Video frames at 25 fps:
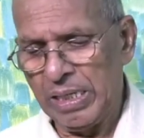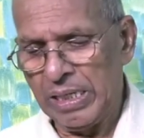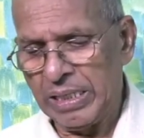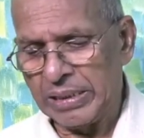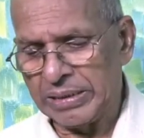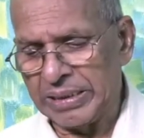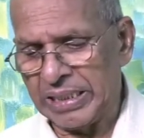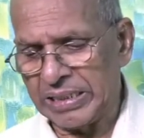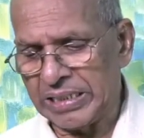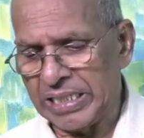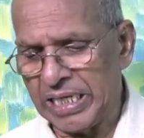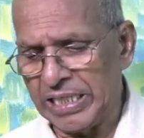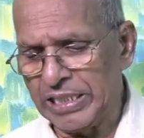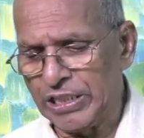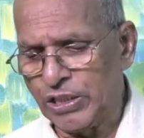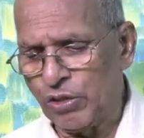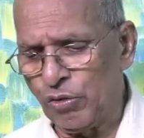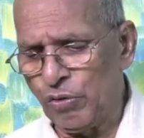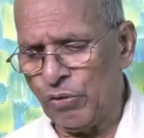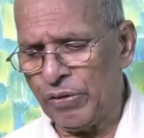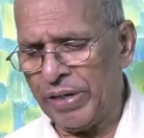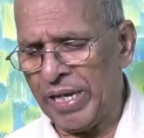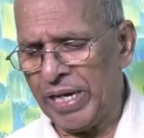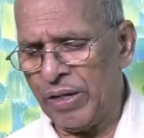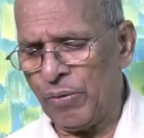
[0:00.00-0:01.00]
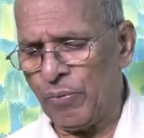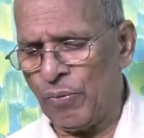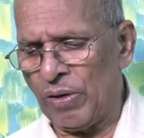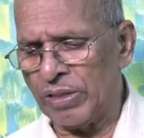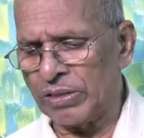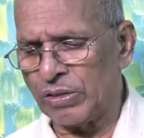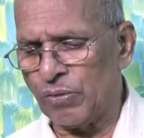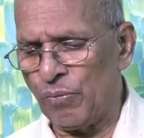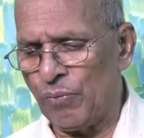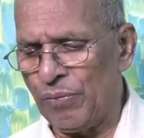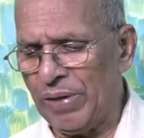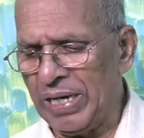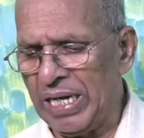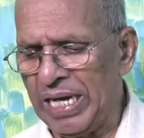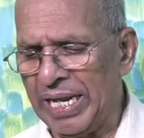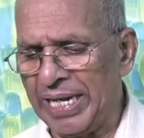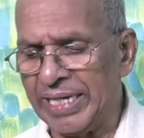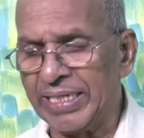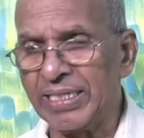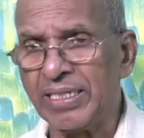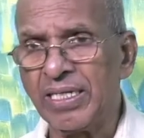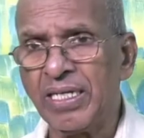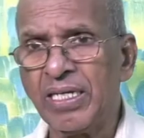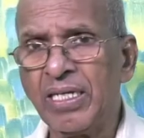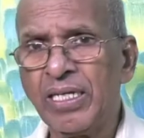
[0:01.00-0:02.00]
The centurion was
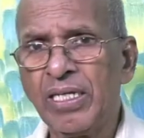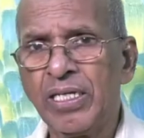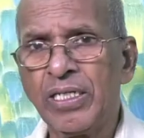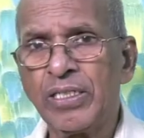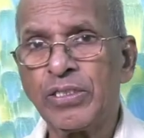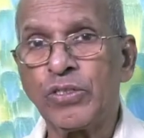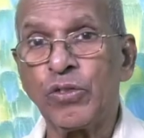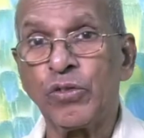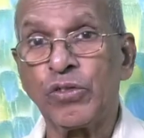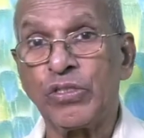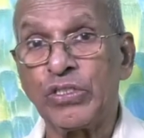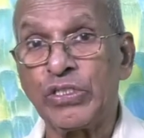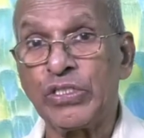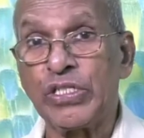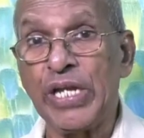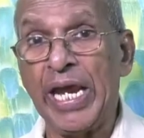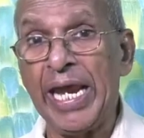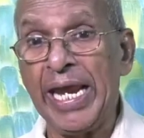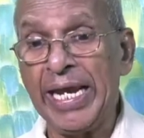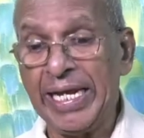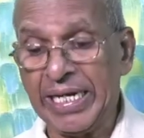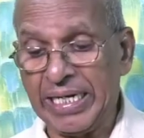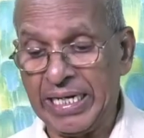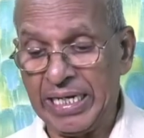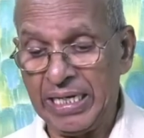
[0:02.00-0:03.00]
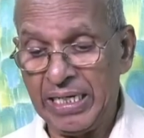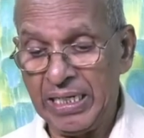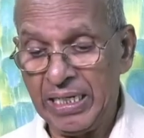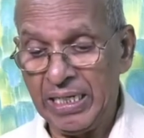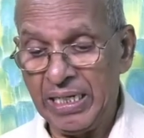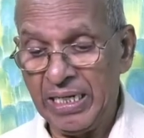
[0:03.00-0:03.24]
willing to take